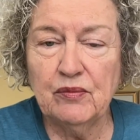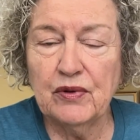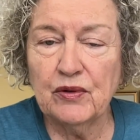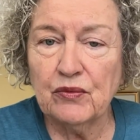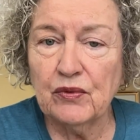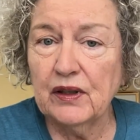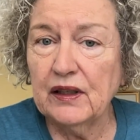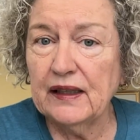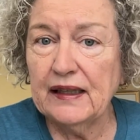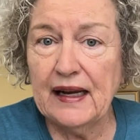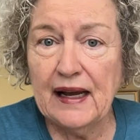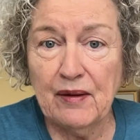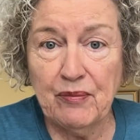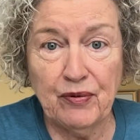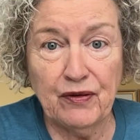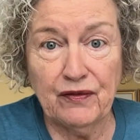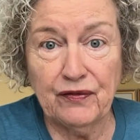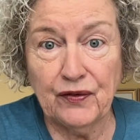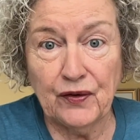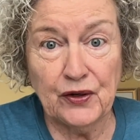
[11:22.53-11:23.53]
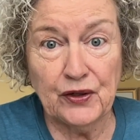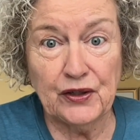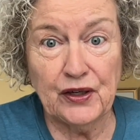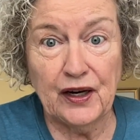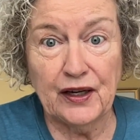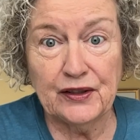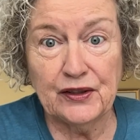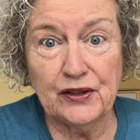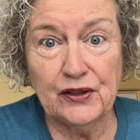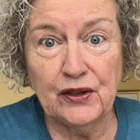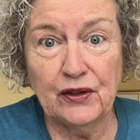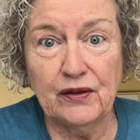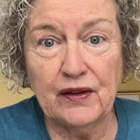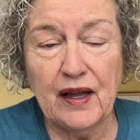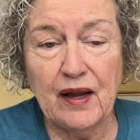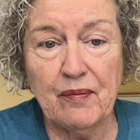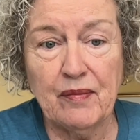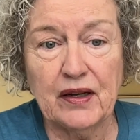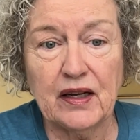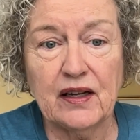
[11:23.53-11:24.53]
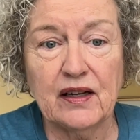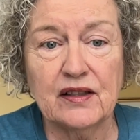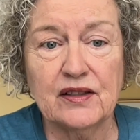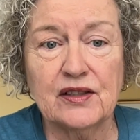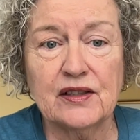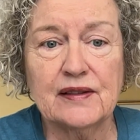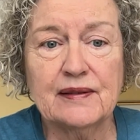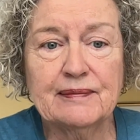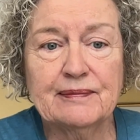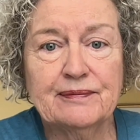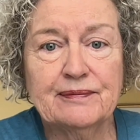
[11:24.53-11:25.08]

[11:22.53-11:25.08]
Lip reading: but really I prefer not to do that because,